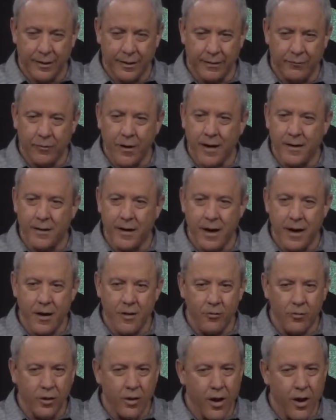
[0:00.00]
Hey, right
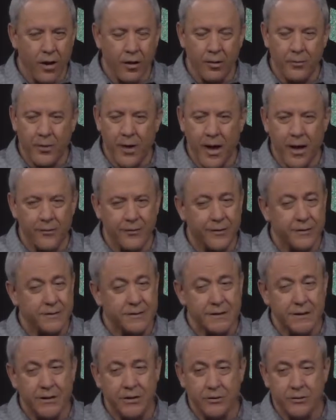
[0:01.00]
now we're all about,
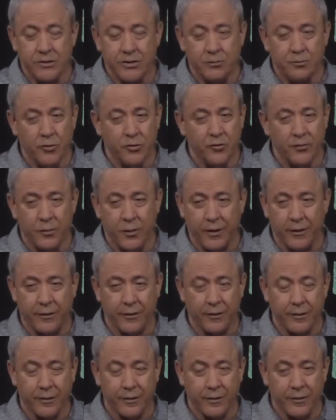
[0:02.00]
there's a huge
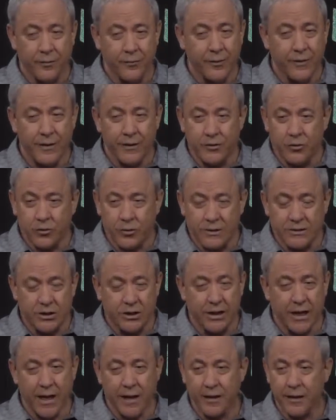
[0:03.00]
movement within
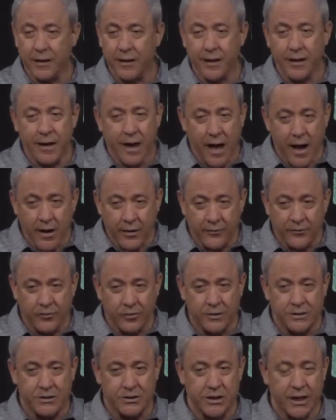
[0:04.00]
Christianity and out of
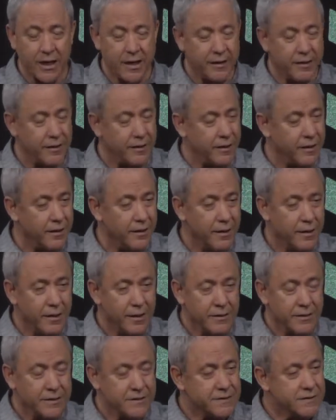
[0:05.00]
Christianity
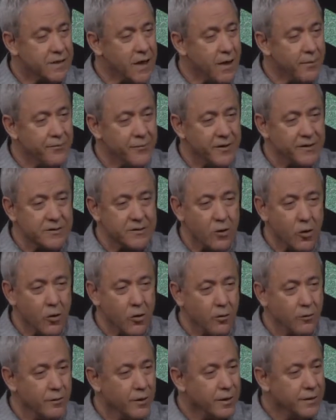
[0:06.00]
to stop this
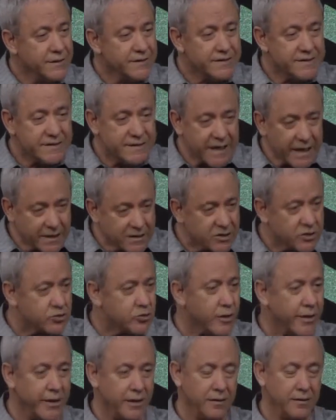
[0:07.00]
whole sex
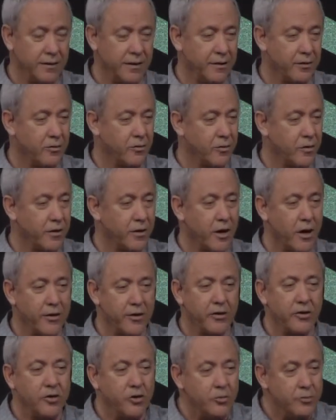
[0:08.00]
trade thing going
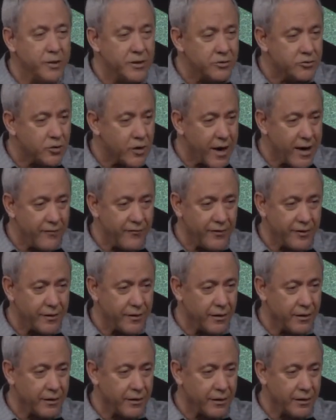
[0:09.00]
on and human
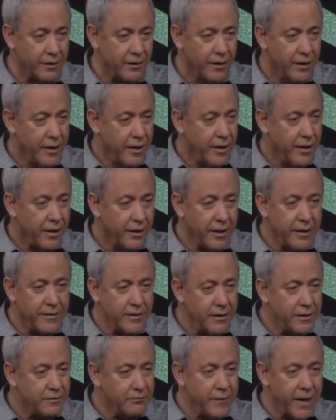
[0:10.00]
trafficking. And, and I
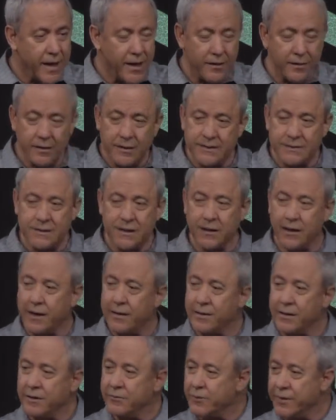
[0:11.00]
think, man, listen,
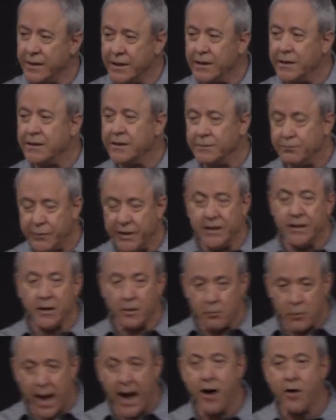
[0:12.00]
I think we need to be
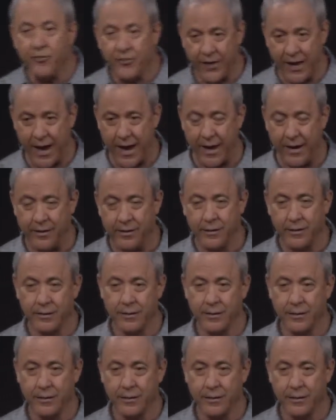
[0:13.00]
about that.